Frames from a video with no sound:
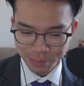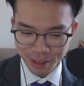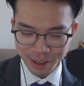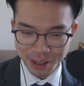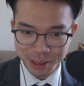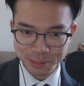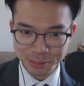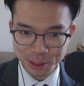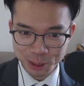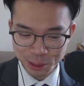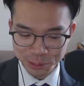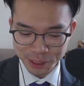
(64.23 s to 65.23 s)

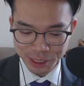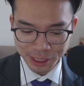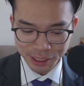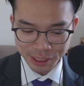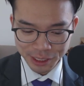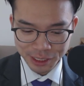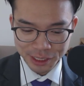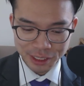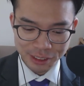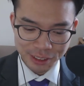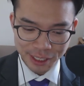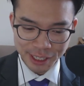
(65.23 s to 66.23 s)
normally
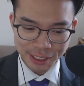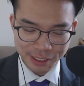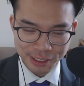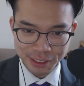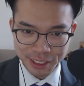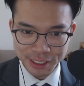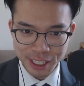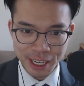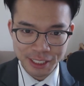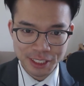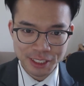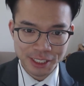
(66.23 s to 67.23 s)
you get
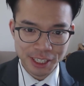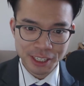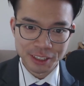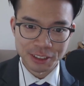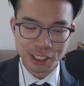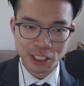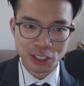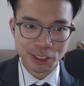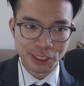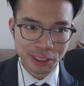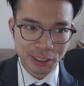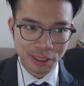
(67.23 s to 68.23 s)
taxed just like any other
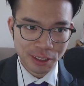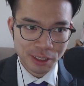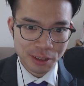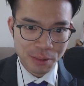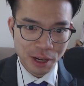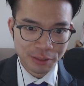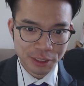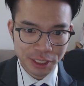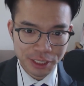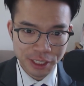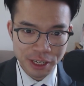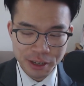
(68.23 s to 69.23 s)
country off your
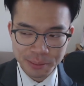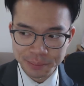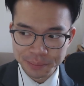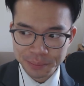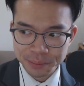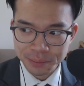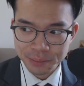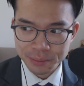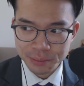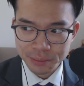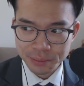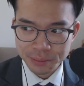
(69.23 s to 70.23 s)
income,
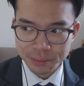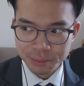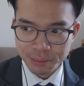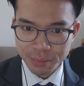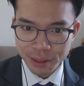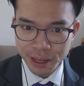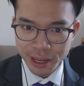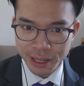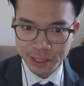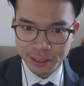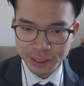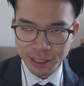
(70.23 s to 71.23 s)

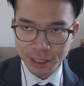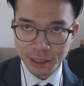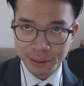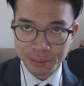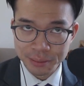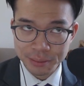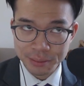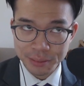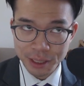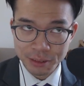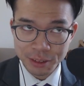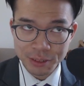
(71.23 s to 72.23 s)
and I
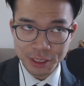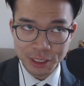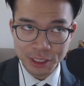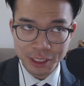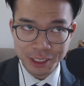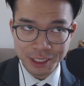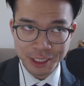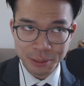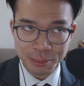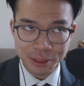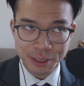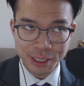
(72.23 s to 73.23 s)
don't know if this is a
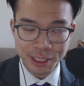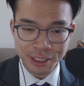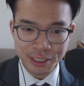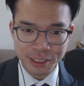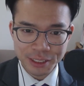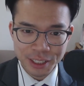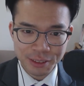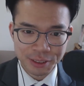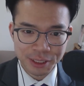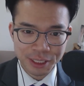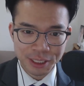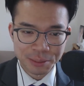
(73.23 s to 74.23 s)
separate thing, not
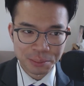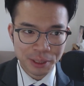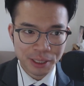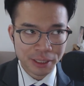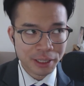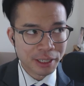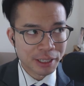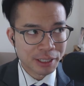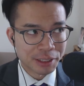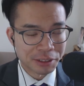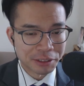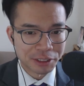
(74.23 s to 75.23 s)
really, but
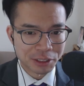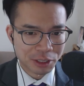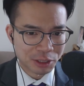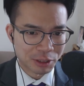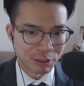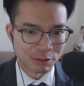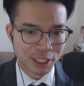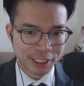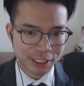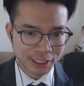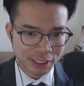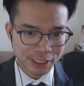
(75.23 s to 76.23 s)
there is also a
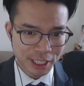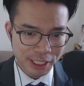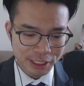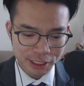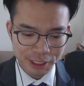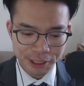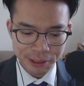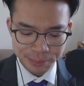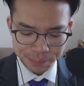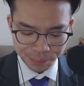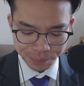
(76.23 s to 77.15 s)
residence tax here,